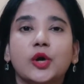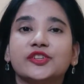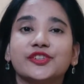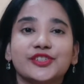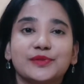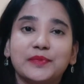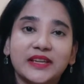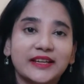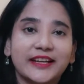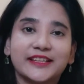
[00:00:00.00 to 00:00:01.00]
or just
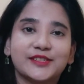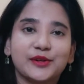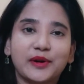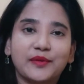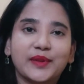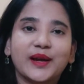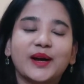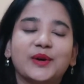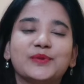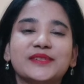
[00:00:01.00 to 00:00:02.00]
being lazy around the
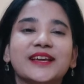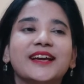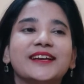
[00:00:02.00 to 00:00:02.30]
house.